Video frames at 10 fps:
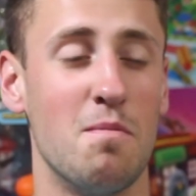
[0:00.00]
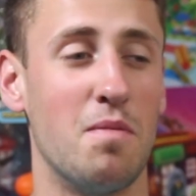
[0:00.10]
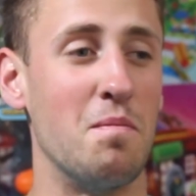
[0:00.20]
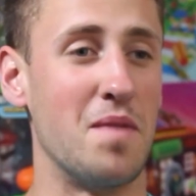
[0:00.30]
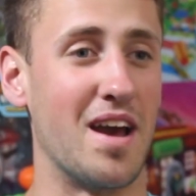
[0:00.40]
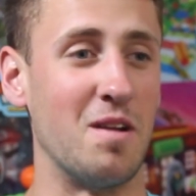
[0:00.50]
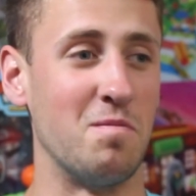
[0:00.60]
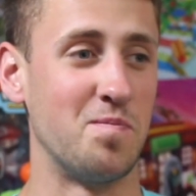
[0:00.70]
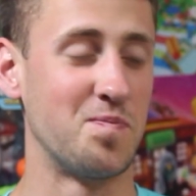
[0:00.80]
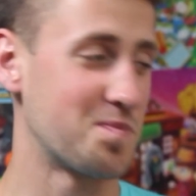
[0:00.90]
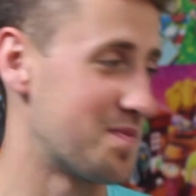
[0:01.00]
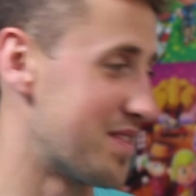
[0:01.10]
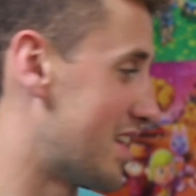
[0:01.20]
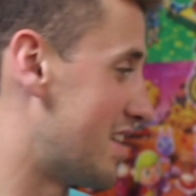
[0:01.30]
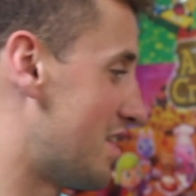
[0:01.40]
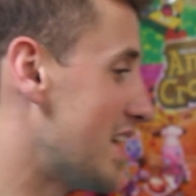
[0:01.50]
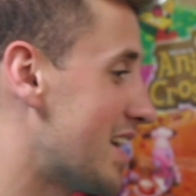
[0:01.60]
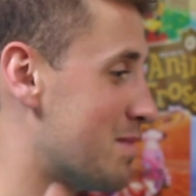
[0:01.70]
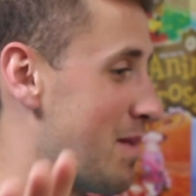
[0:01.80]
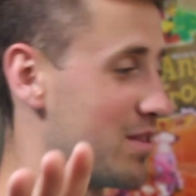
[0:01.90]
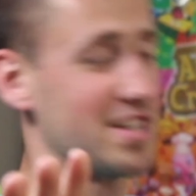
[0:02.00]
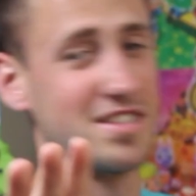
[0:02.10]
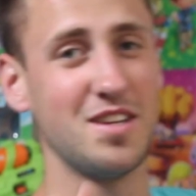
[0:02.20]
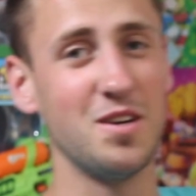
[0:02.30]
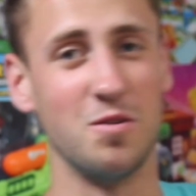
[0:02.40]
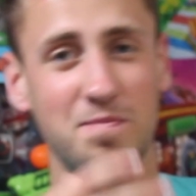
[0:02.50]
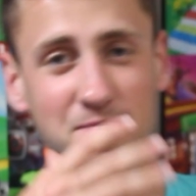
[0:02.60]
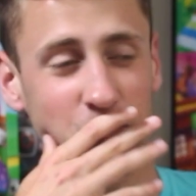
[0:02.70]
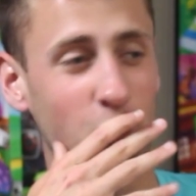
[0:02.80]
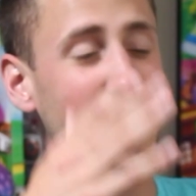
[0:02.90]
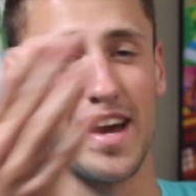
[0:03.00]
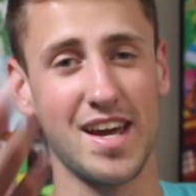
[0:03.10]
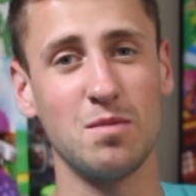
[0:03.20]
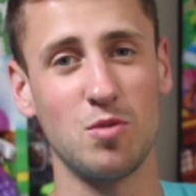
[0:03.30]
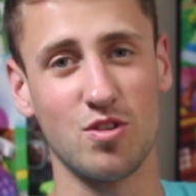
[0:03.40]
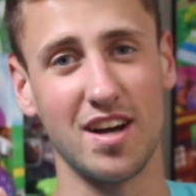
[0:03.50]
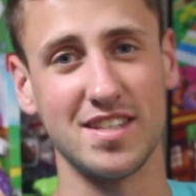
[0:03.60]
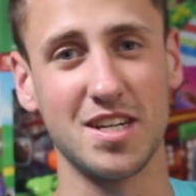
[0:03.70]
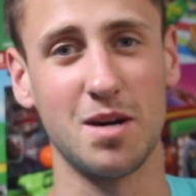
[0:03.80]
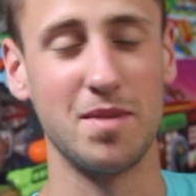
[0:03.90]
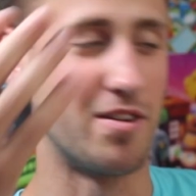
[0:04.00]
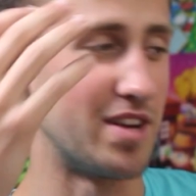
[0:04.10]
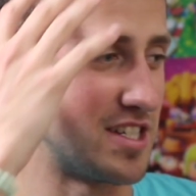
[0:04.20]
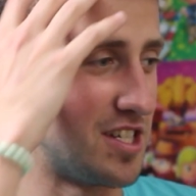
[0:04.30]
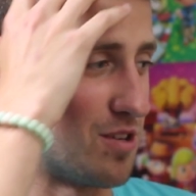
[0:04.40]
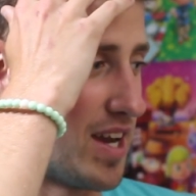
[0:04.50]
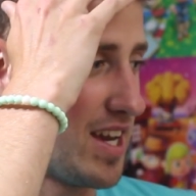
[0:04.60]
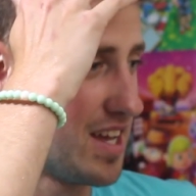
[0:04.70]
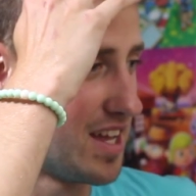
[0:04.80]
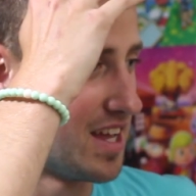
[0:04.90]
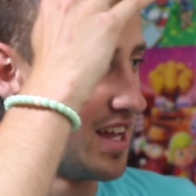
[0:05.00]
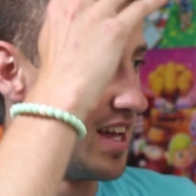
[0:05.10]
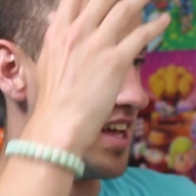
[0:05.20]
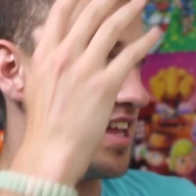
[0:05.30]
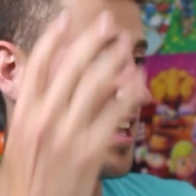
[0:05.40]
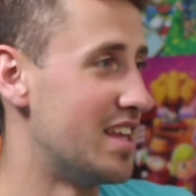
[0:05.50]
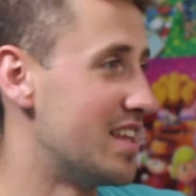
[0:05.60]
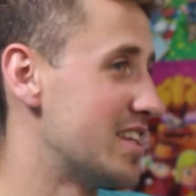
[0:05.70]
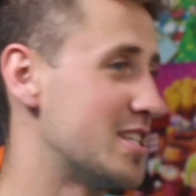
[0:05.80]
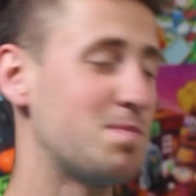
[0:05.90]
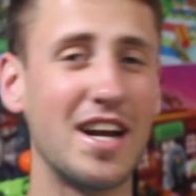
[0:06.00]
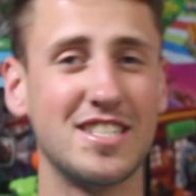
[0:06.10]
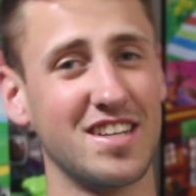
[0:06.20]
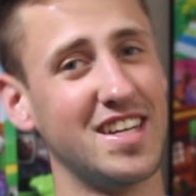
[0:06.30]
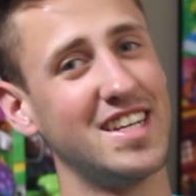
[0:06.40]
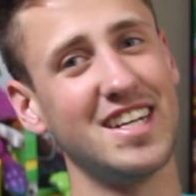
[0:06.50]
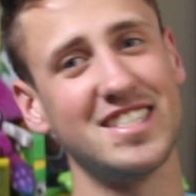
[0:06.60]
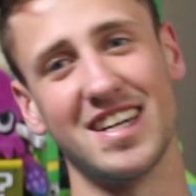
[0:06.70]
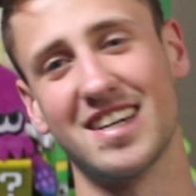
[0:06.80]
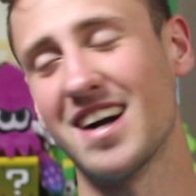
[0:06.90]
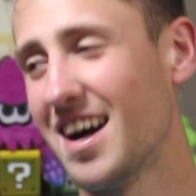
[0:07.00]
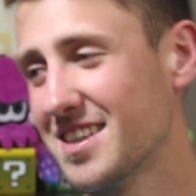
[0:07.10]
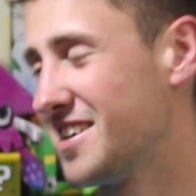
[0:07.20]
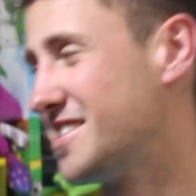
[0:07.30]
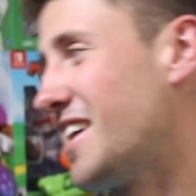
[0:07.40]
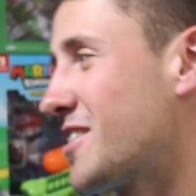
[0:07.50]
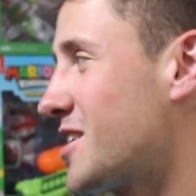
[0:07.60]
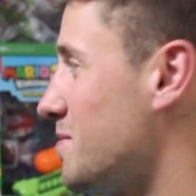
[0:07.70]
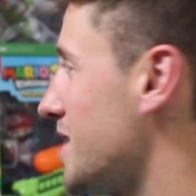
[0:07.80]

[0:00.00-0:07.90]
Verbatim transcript: But man, thinking about this too. We got Animal Crossing coming out next year, right? The special edition consoles that are going